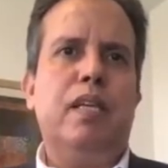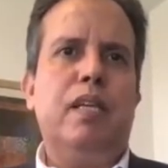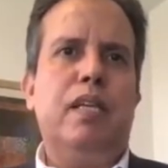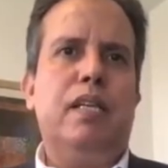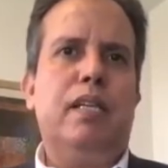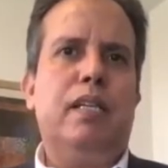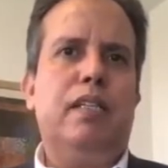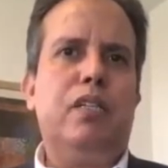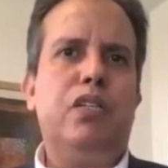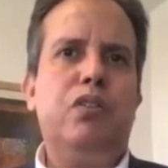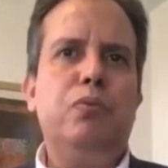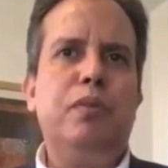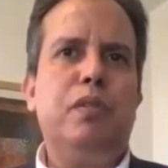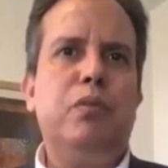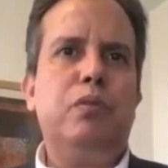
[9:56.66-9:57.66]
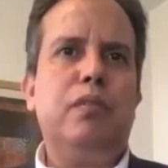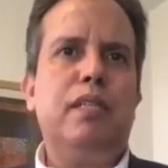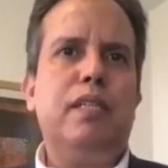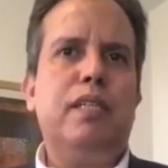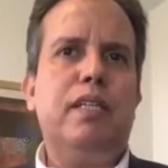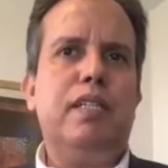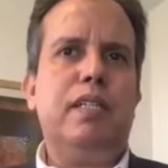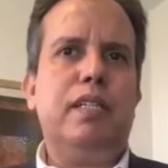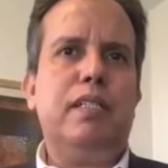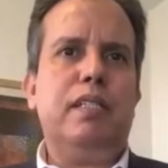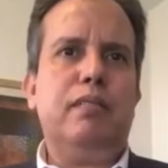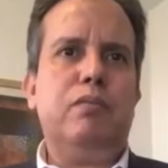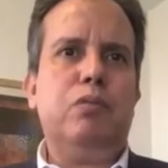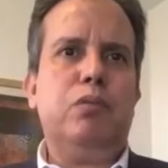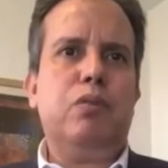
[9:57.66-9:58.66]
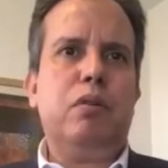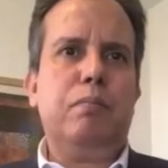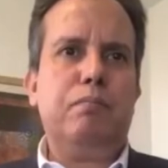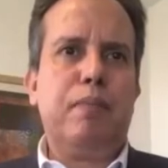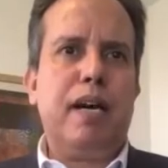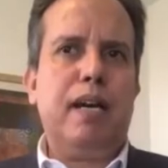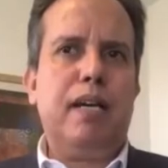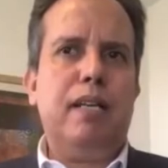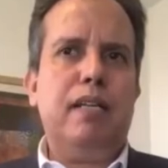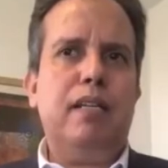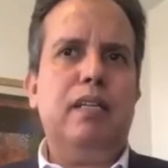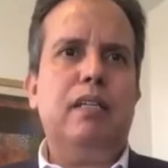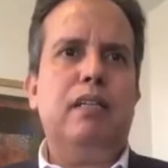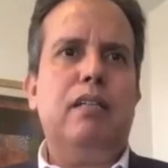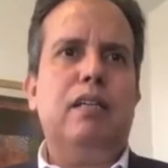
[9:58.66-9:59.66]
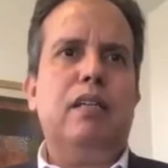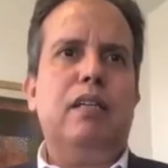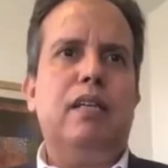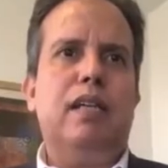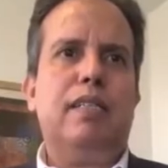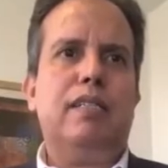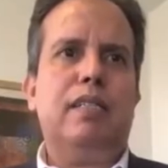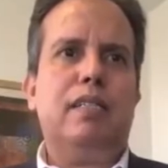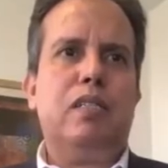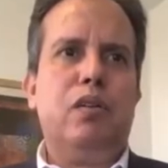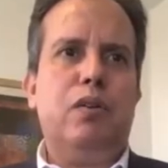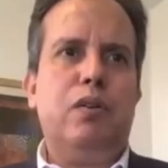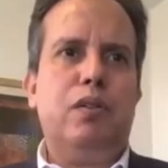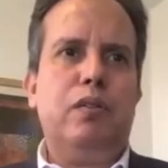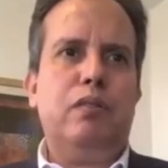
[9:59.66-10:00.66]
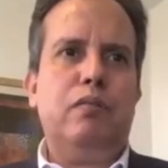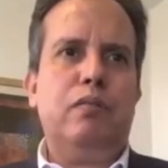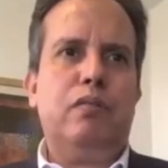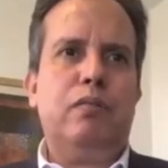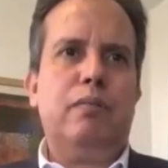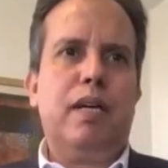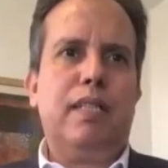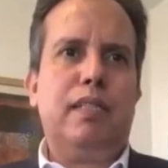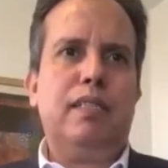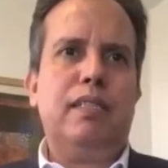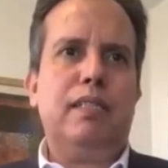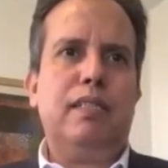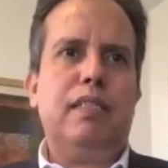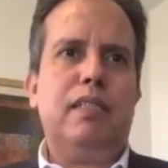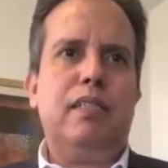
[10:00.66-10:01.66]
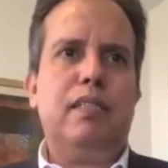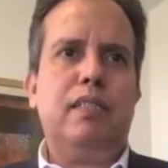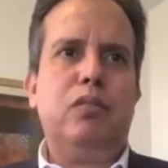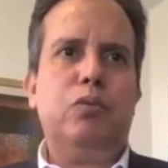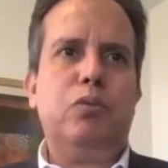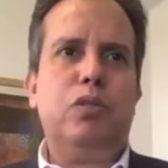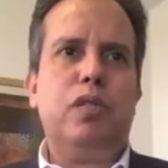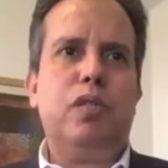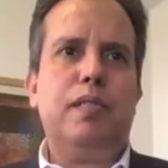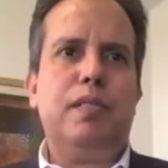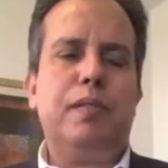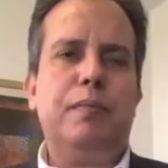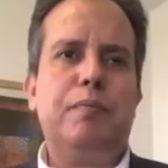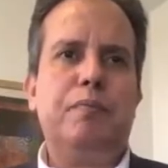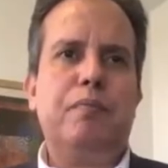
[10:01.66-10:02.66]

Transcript: In addition, we took the initiative to compile lessons learned from other sister institutions.